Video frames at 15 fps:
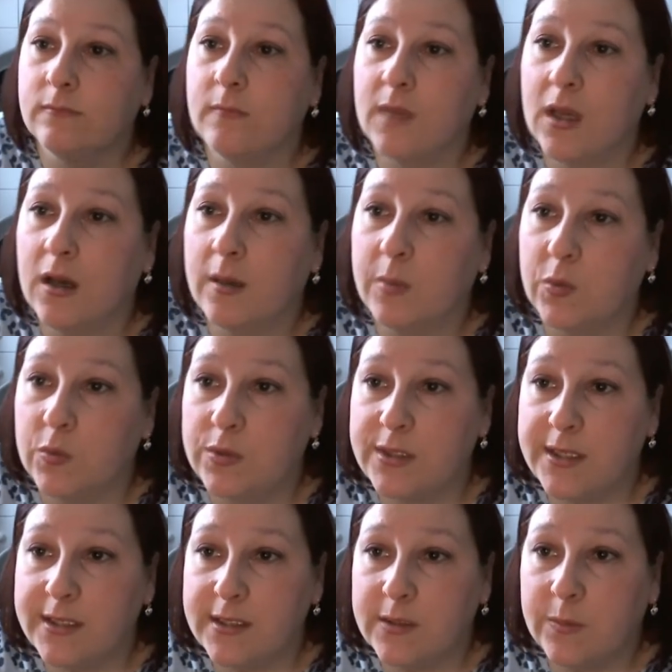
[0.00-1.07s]
I bought
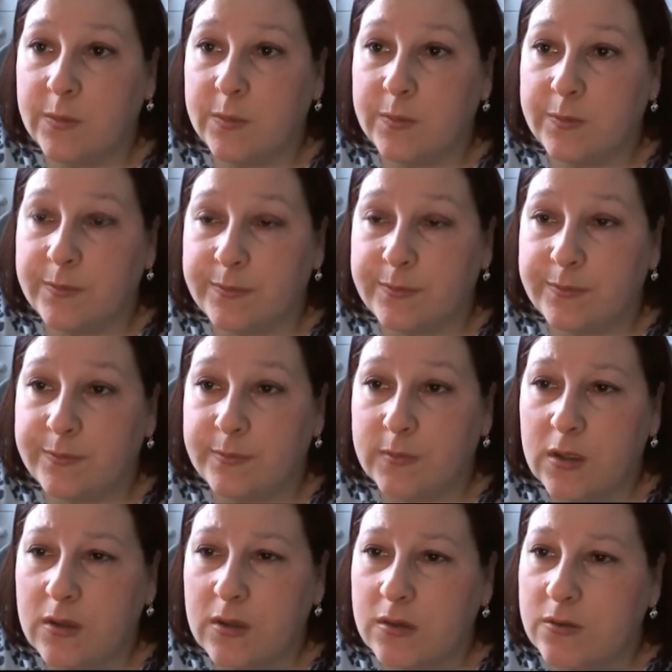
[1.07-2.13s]
it.
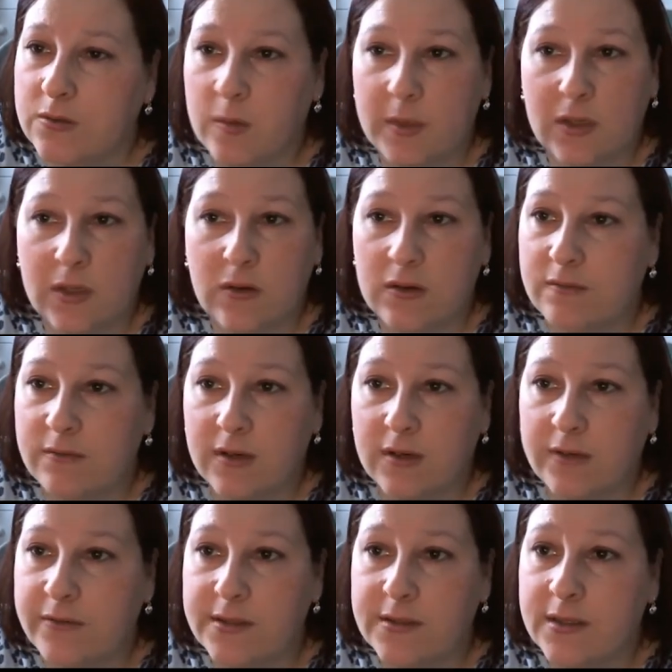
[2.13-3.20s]
No, it's got to be longer than
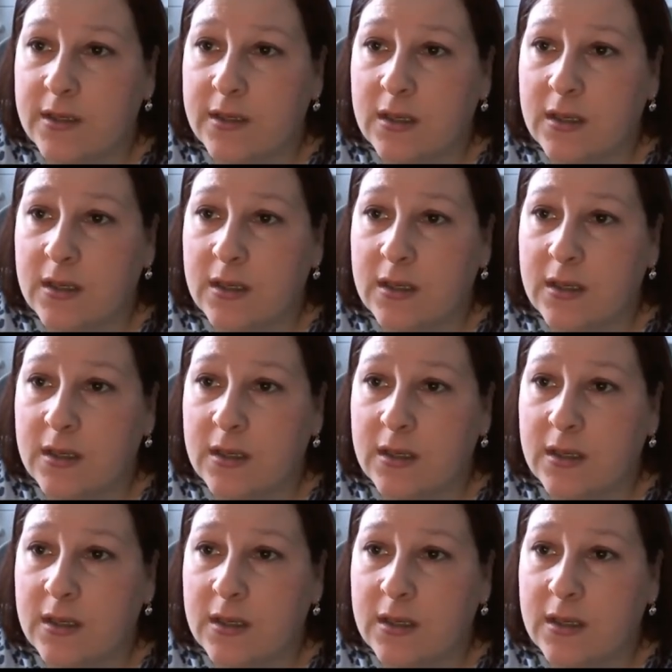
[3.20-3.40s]
5 years.